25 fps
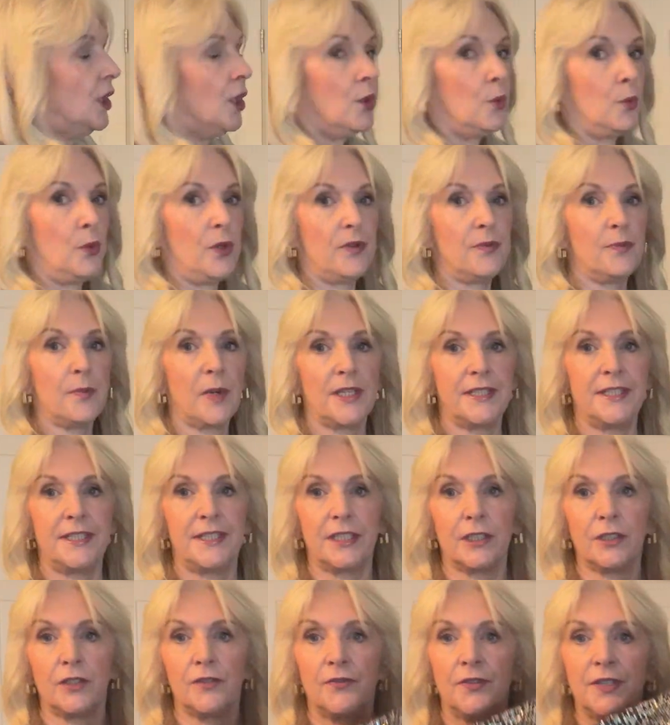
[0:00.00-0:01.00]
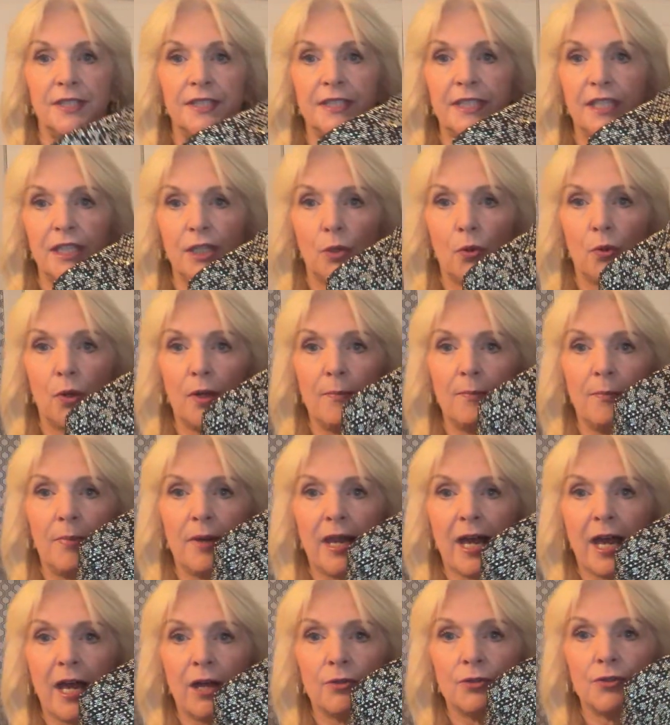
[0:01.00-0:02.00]
with my silver sequin
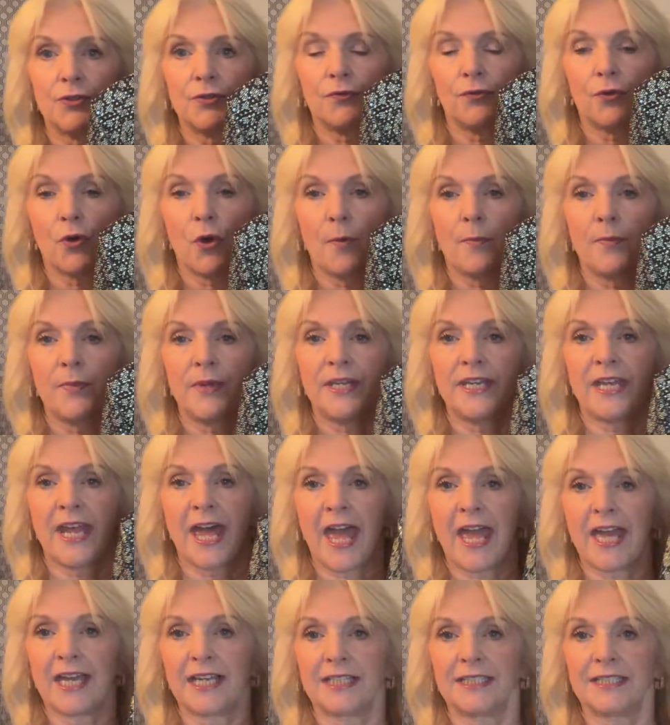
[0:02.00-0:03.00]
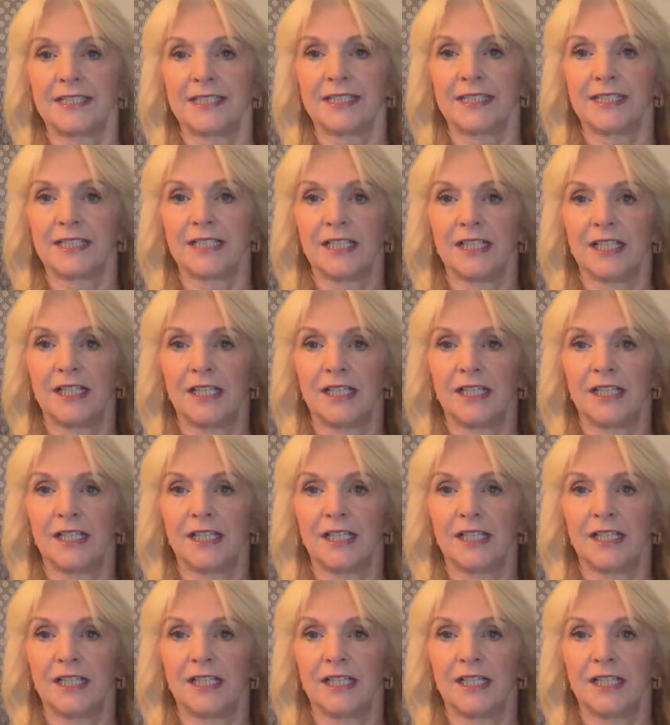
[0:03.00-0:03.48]
blouse from Next,